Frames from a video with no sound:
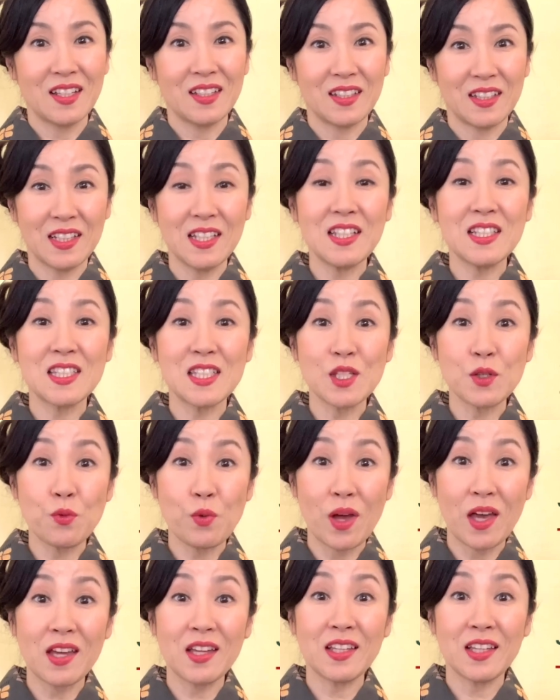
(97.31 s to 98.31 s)
Easy
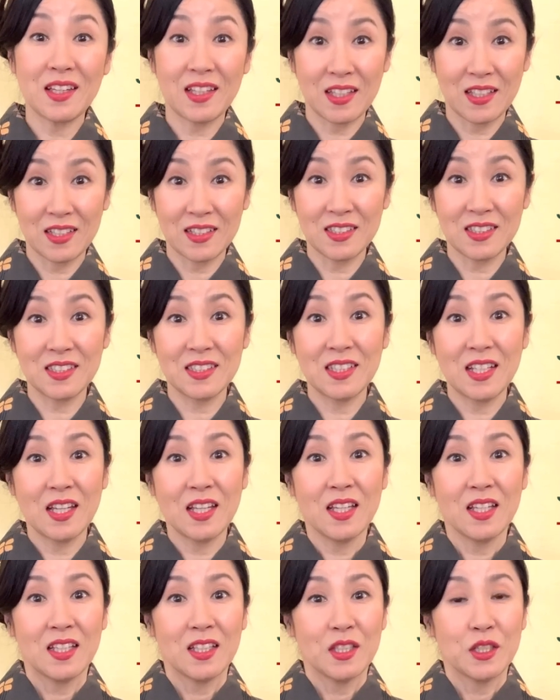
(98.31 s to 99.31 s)
way is
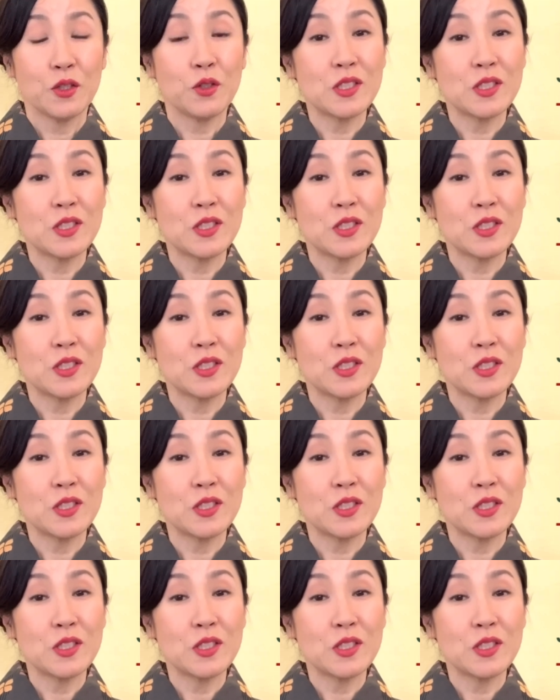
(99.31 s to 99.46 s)
you